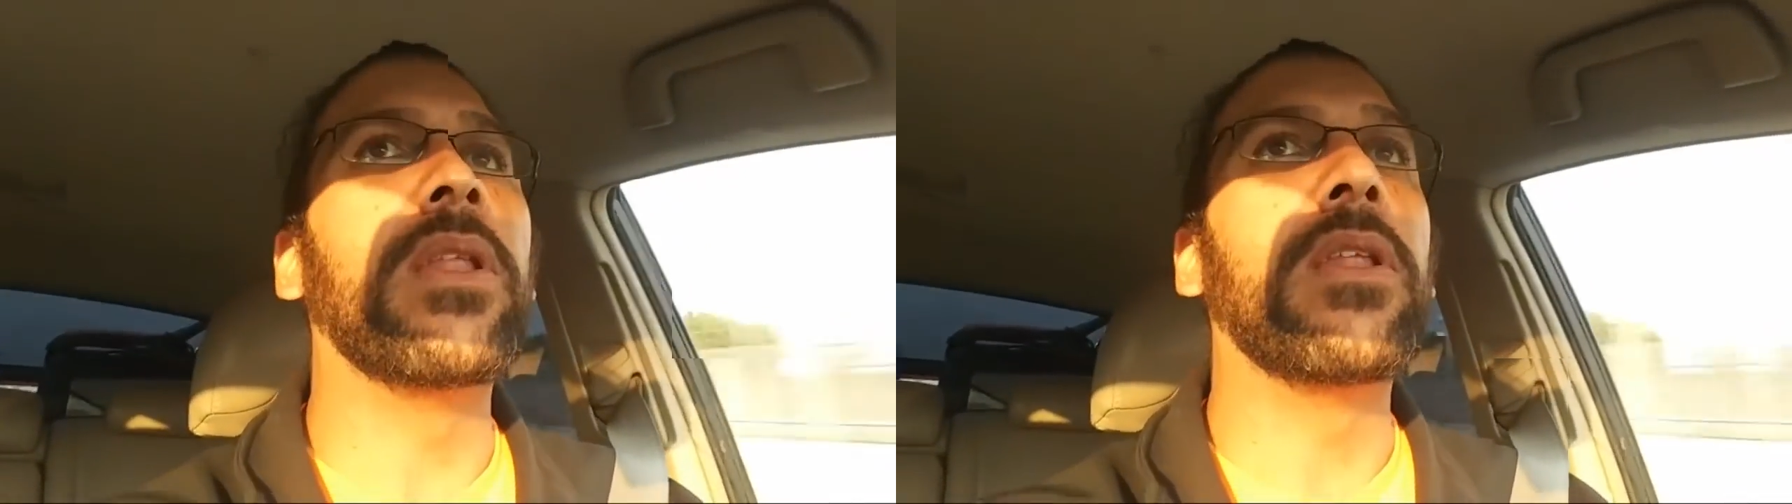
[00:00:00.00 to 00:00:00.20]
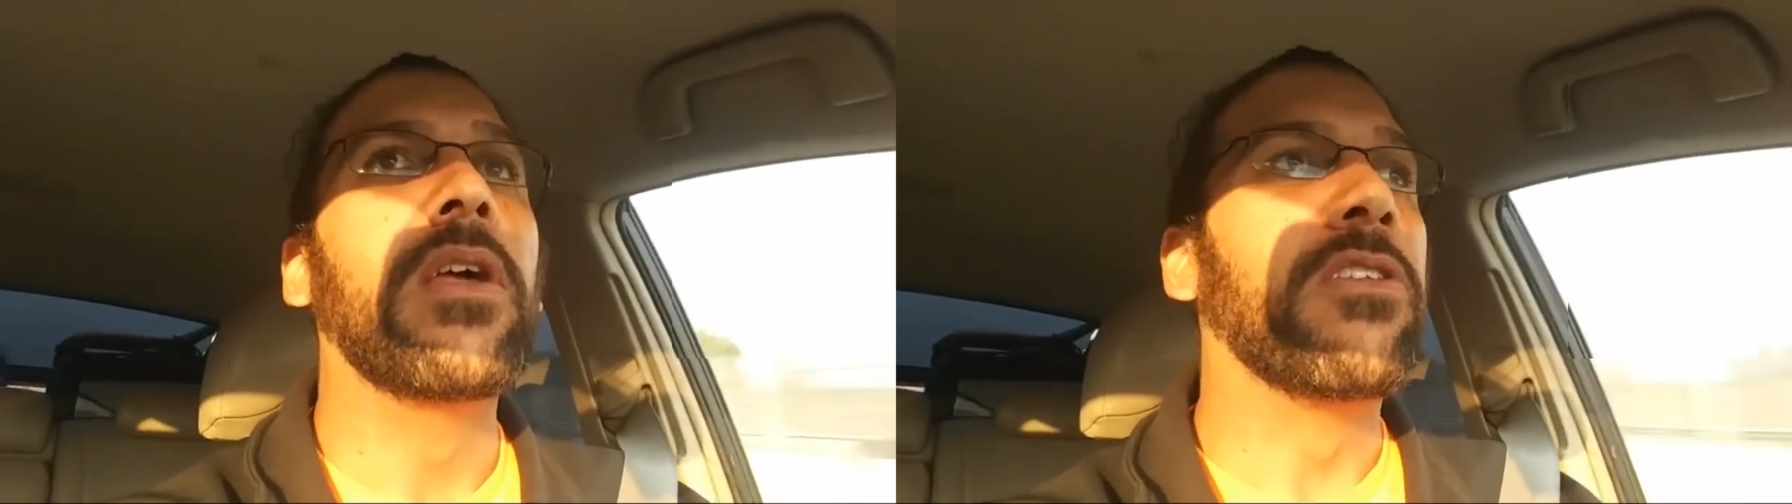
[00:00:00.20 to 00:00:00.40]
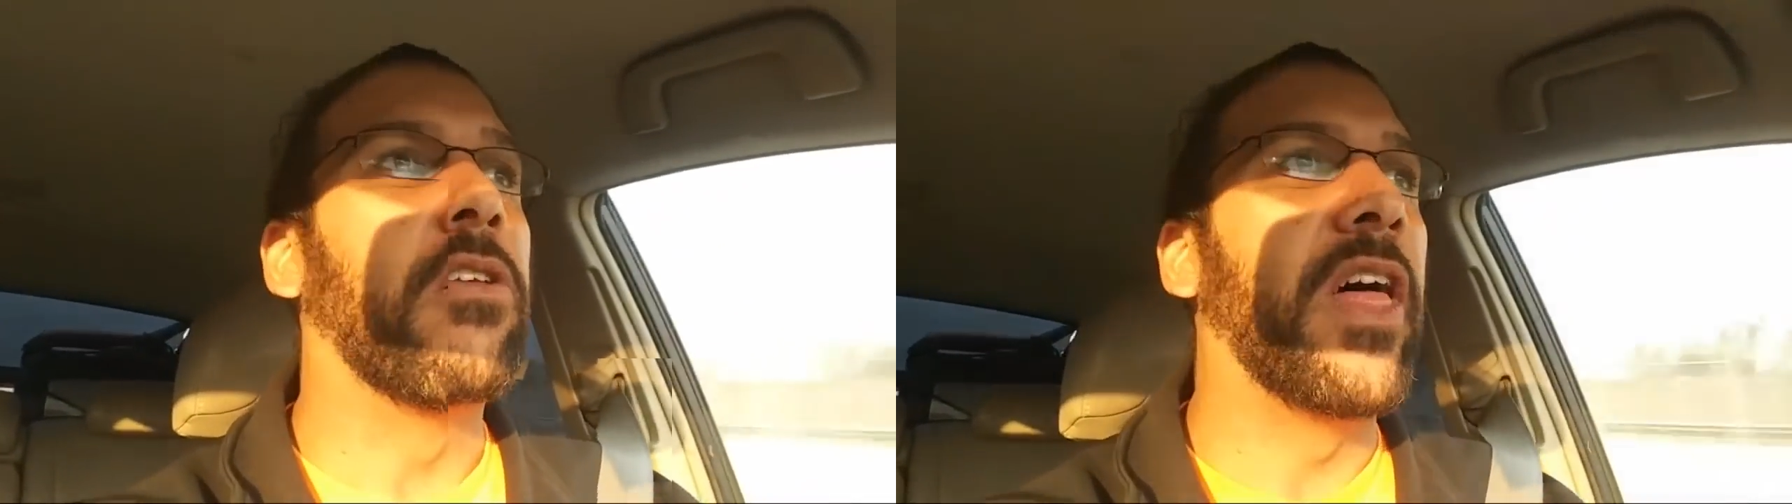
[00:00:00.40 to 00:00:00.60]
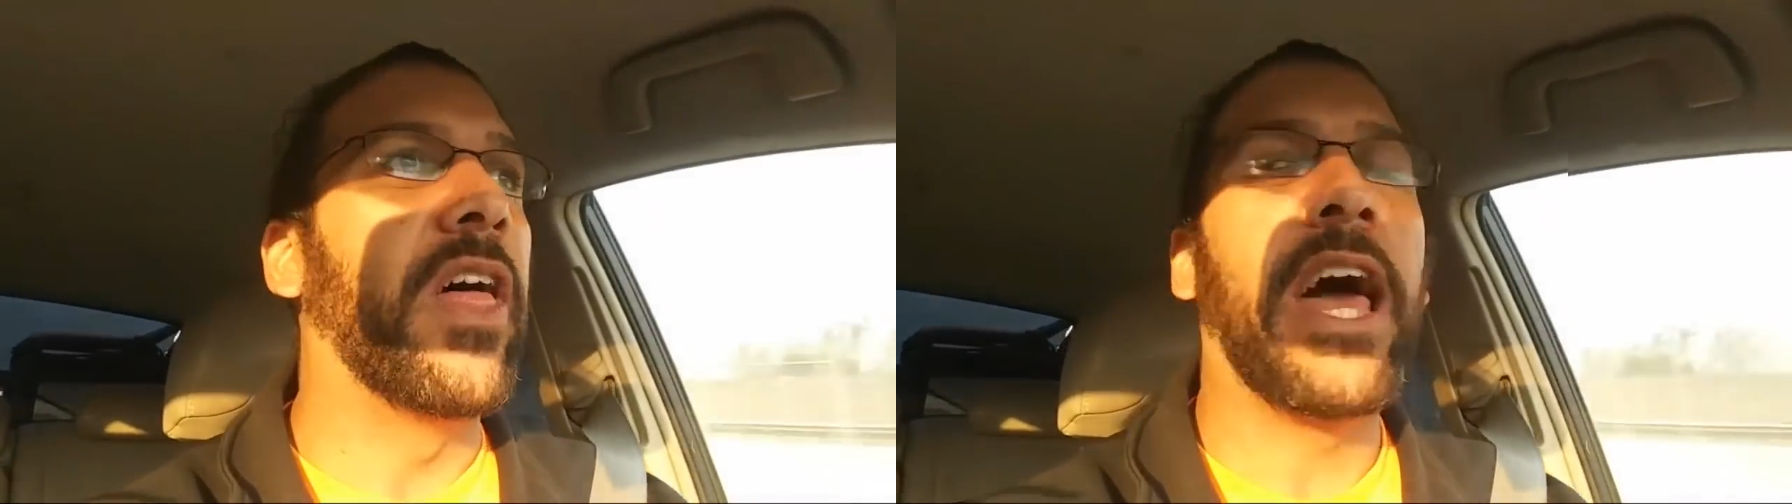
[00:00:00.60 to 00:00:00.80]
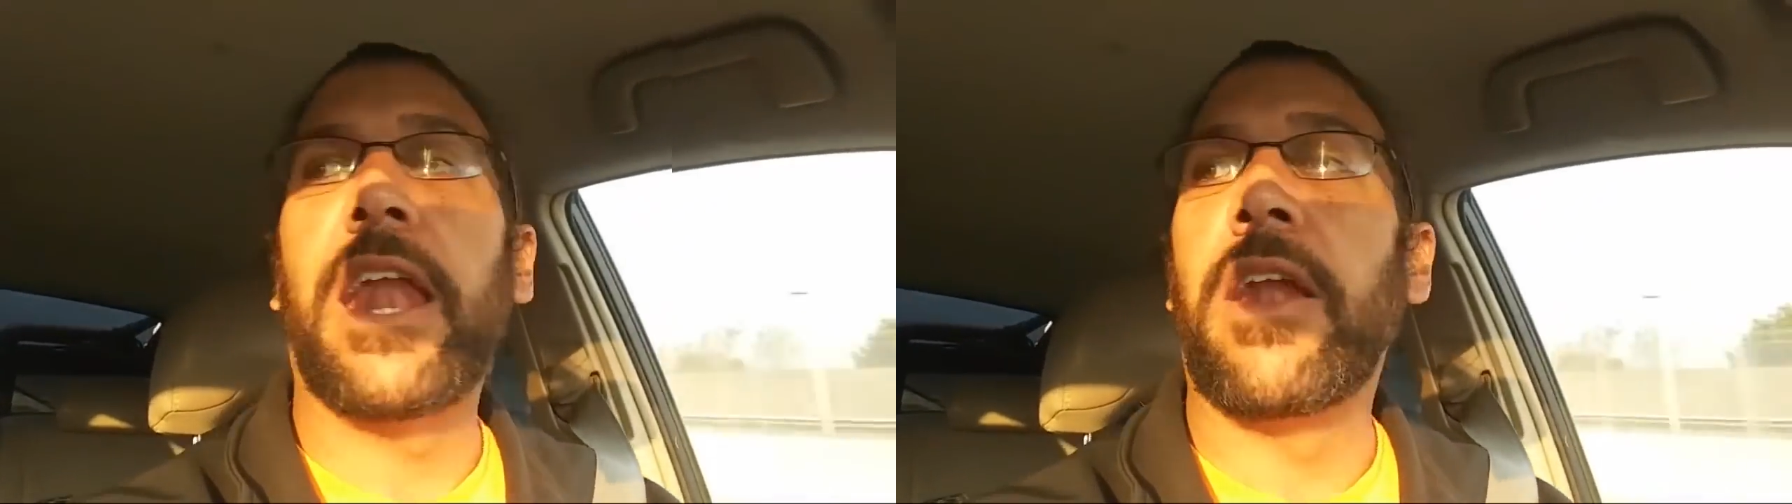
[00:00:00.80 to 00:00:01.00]
it so that
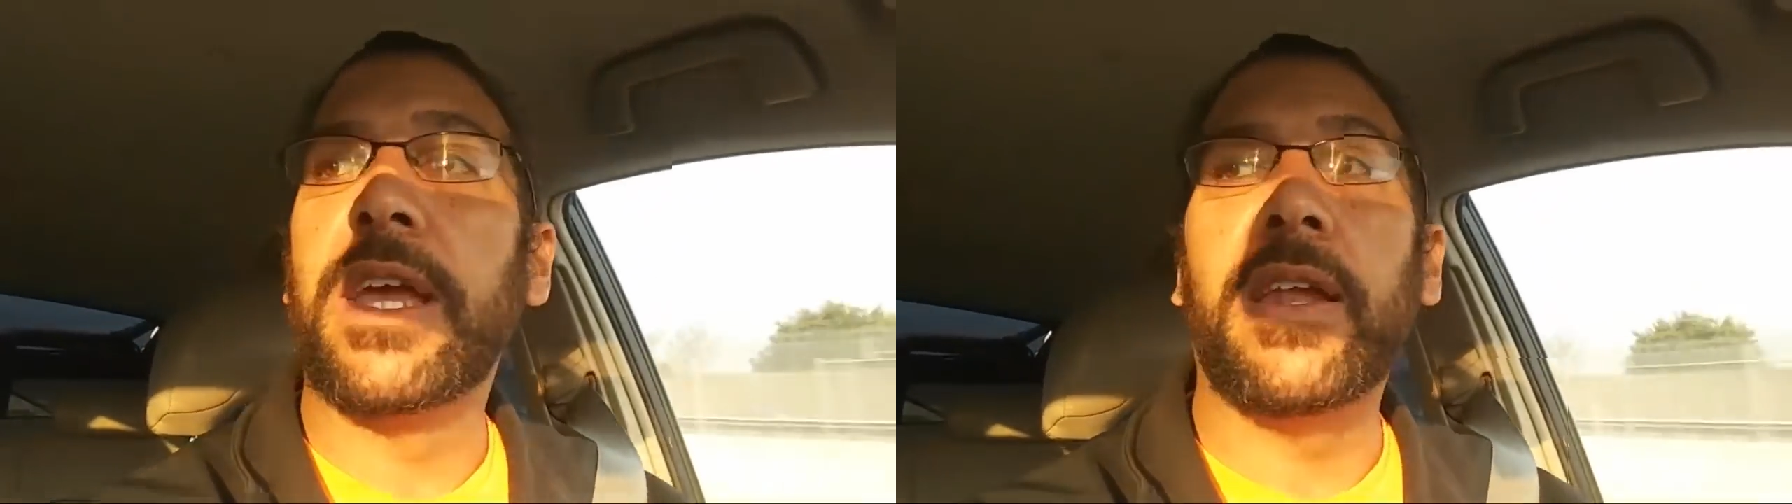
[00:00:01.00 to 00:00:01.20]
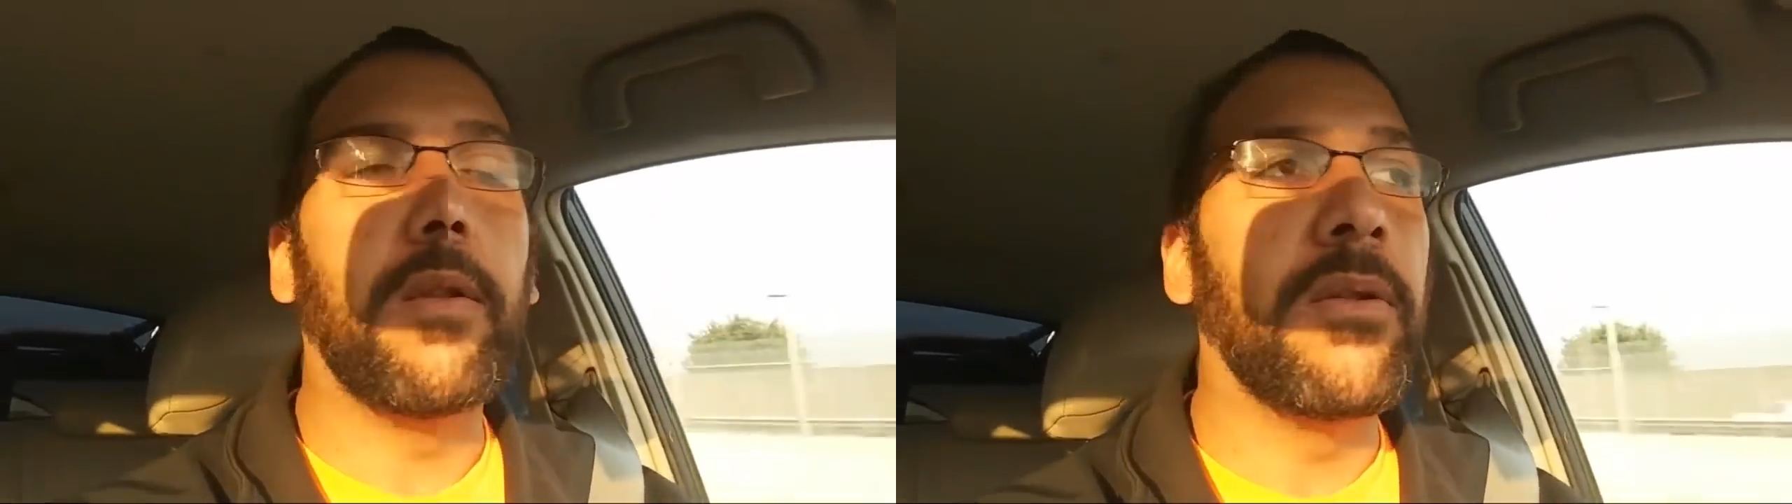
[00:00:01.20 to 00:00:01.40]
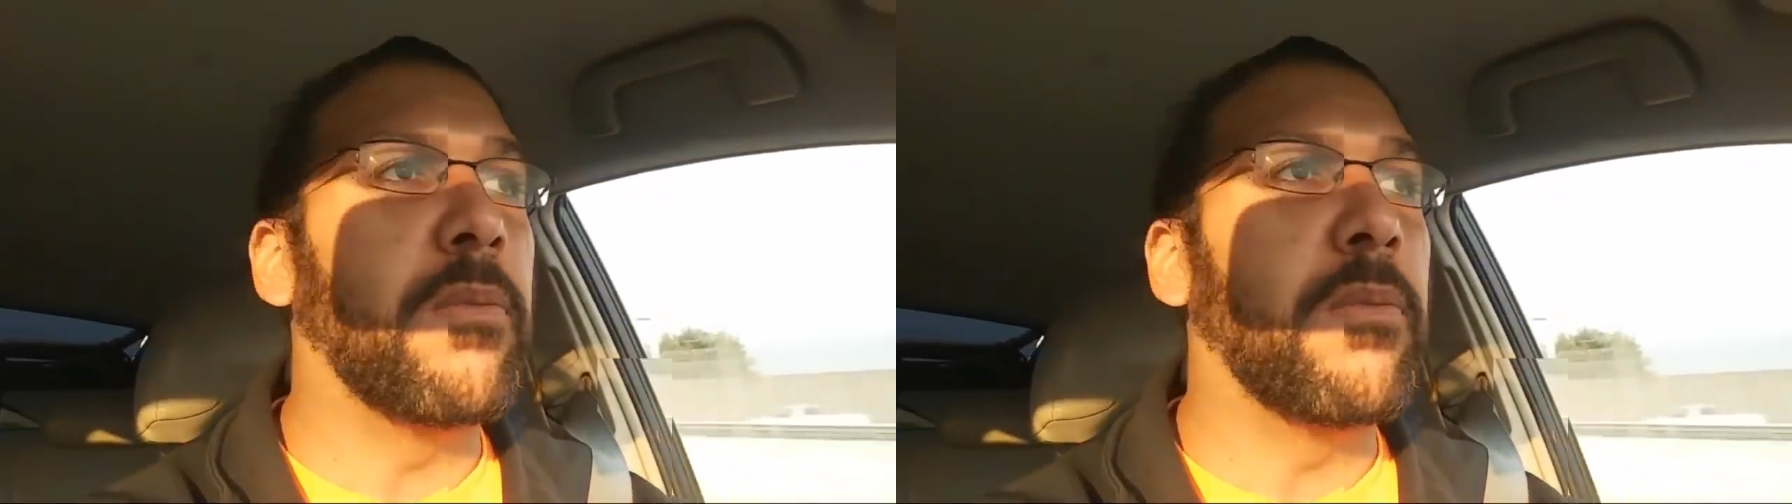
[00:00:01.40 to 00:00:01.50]
I don't get